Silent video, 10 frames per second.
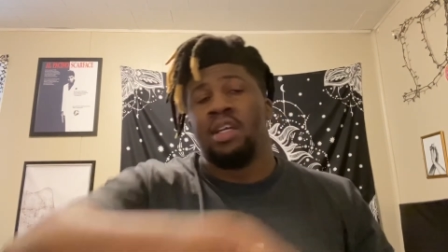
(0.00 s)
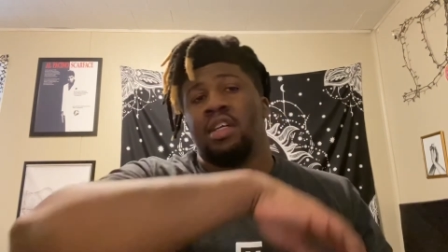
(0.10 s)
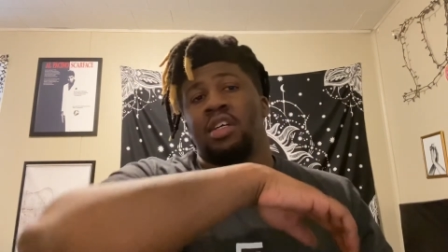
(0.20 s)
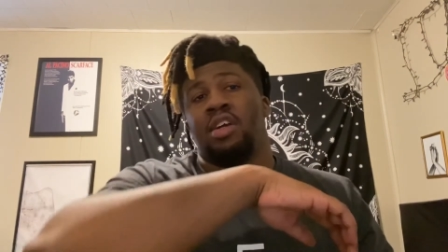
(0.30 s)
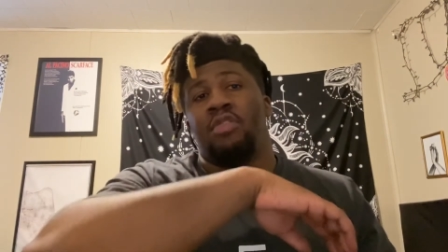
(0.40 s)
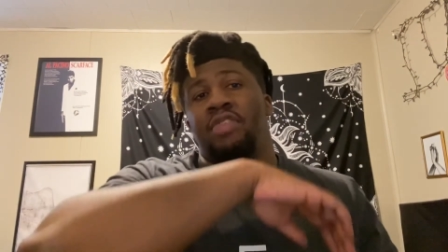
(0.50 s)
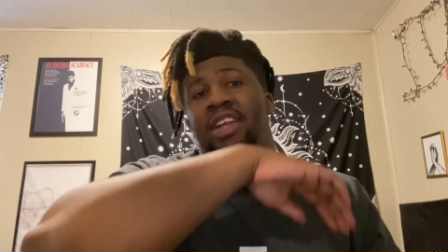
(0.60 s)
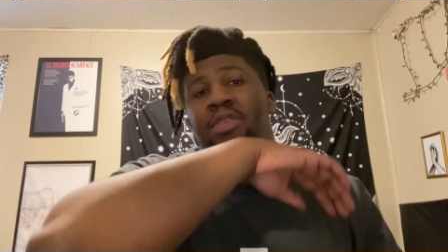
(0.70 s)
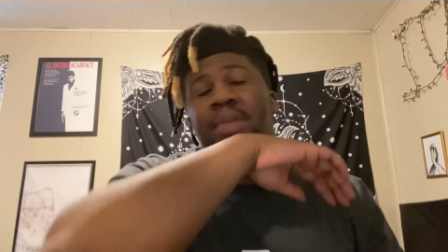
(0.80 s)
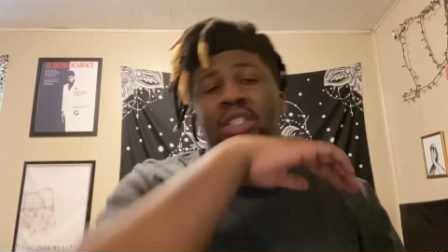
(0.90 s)
Go
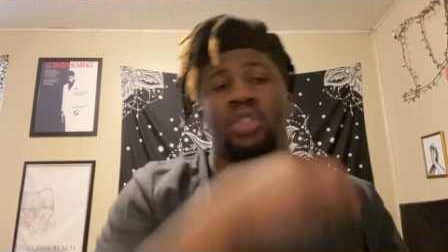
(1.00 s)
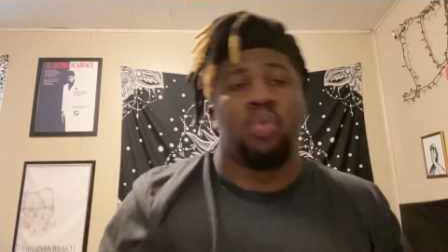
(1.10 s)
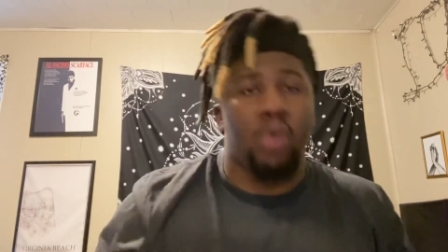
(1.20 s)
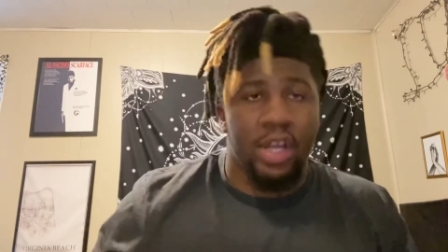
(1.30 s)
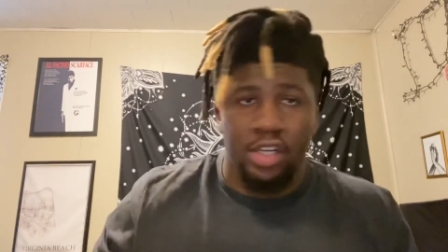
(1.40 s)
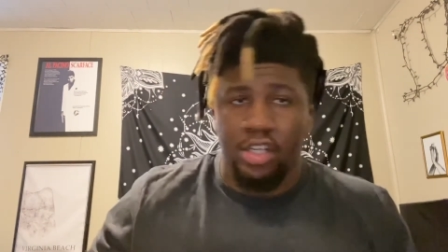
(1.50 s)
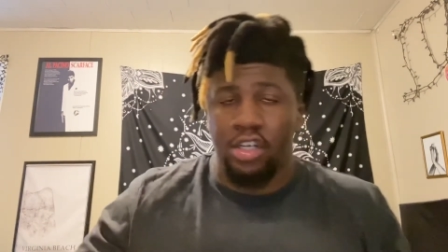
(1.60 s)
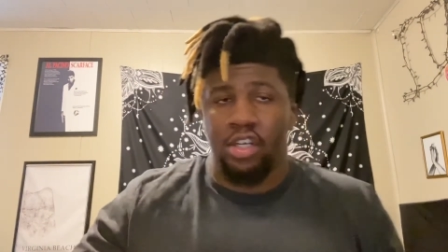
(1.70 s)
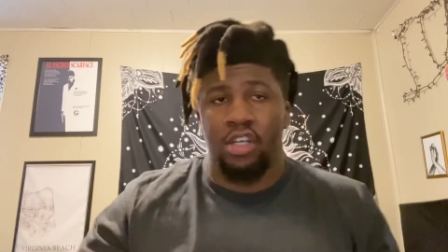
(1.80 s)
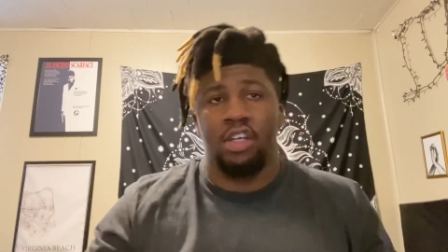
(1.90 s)
follow my
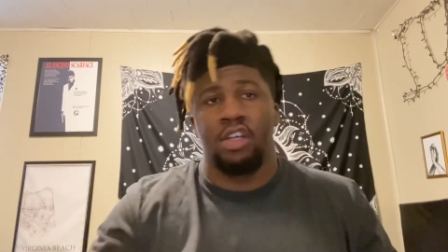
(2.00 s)
Twitter.